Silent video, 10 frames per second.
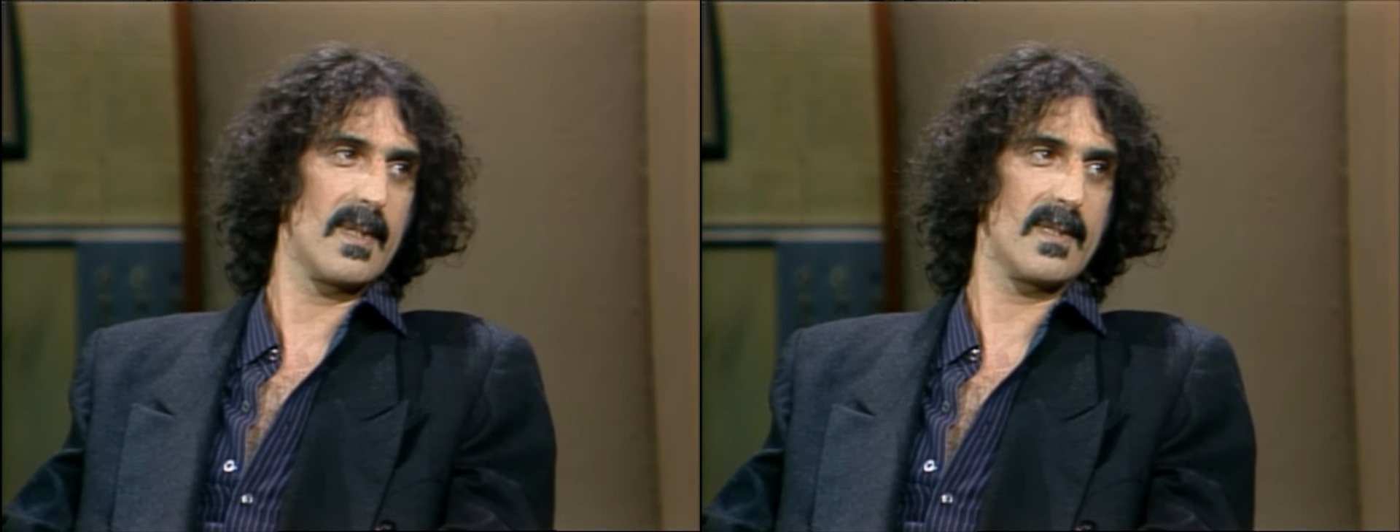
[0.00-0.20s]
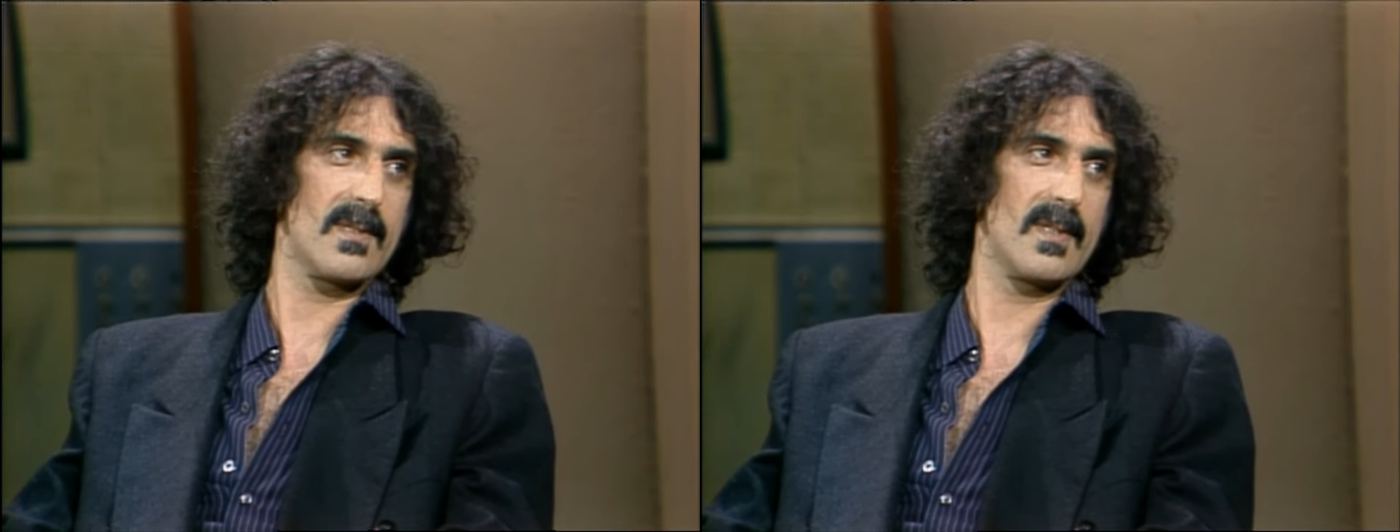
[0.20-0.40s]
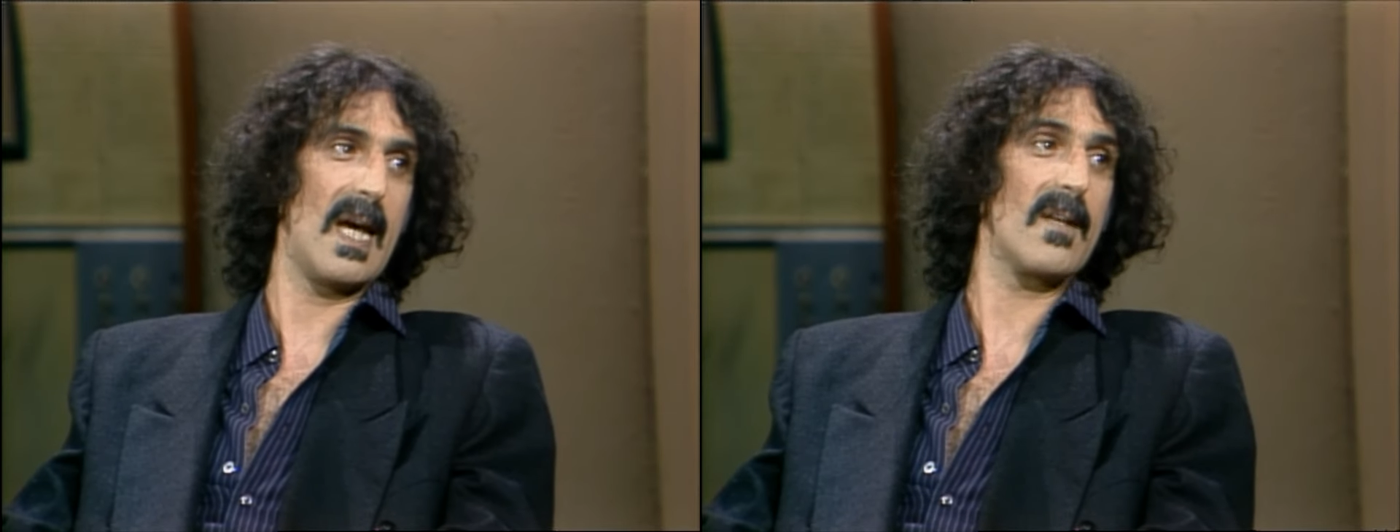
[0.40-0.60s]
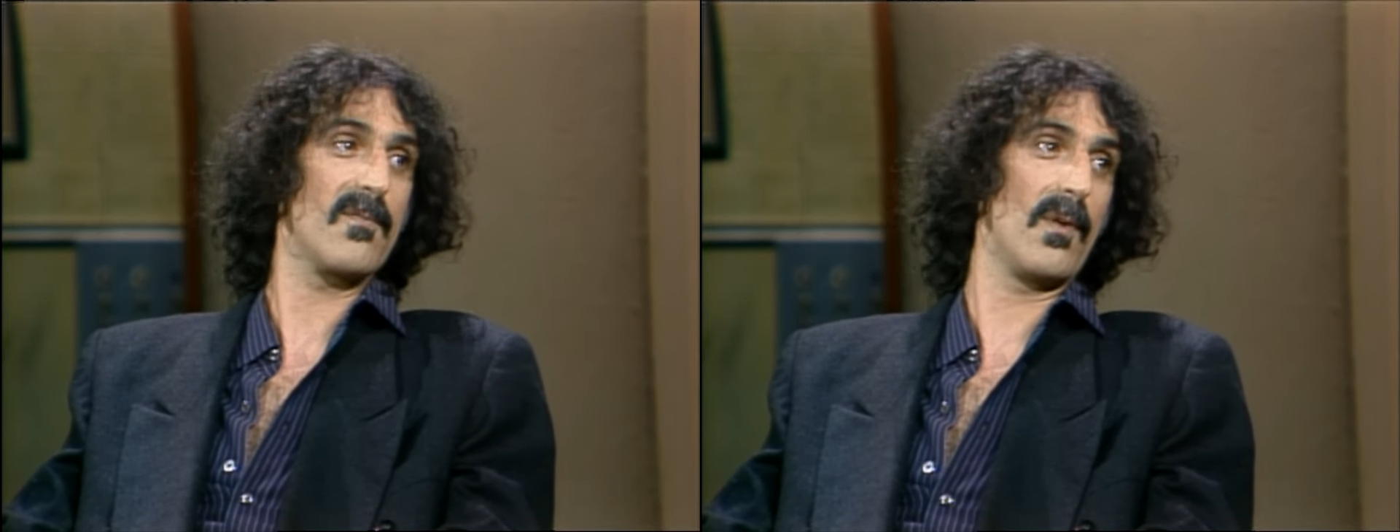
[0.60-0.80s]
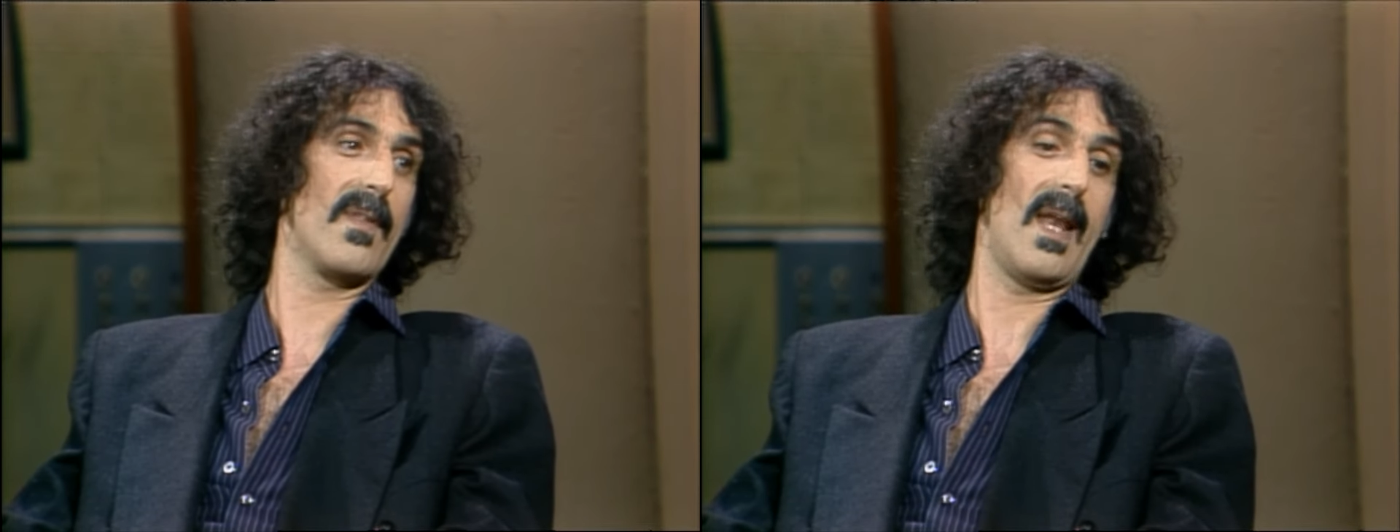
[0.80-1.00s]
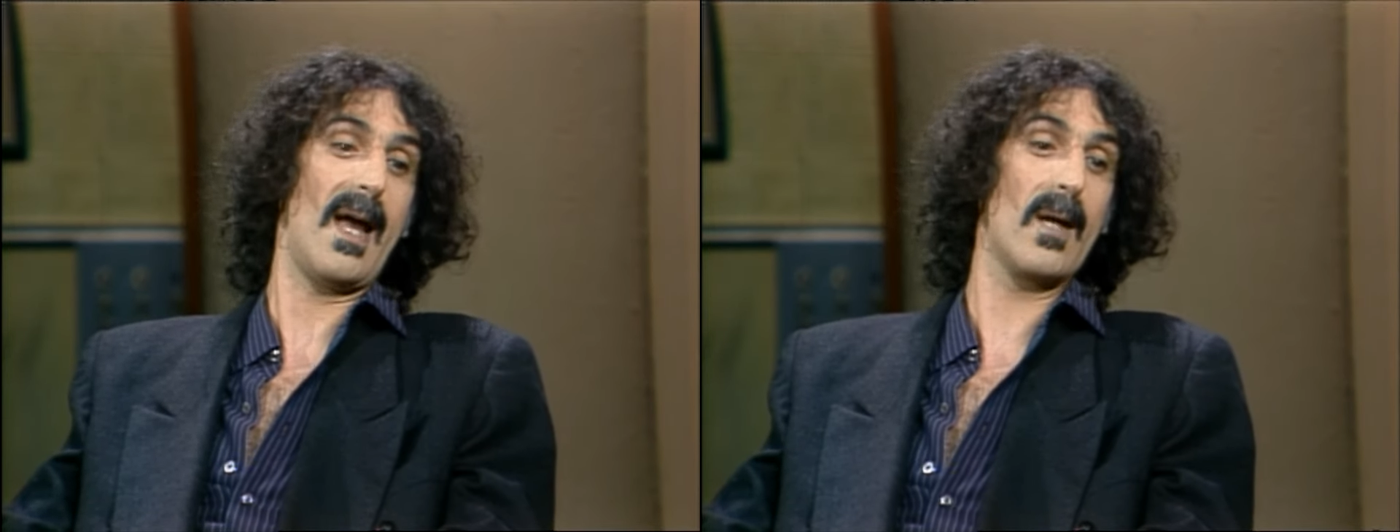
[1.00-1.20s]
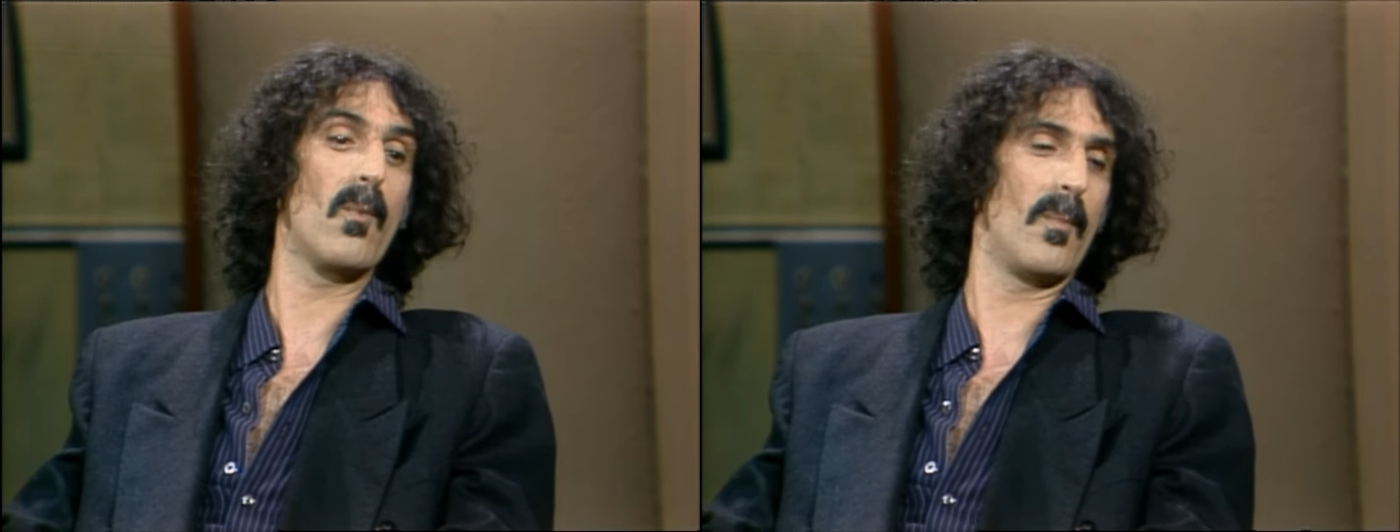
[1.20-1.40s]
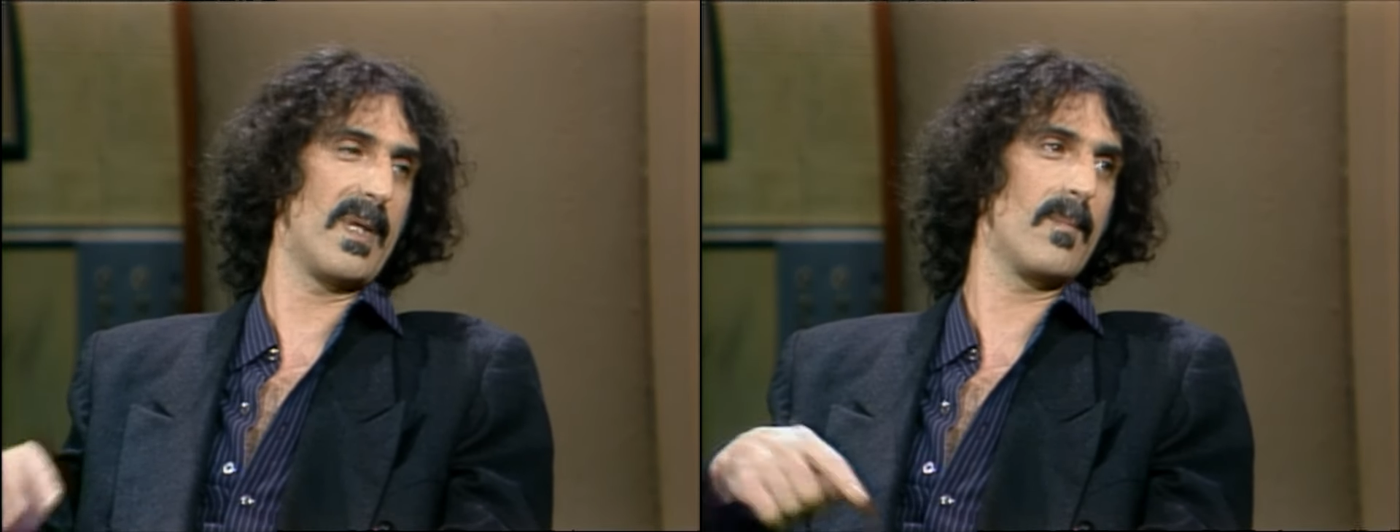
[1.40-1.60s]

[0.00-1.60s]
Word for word: It's doubtful that I will be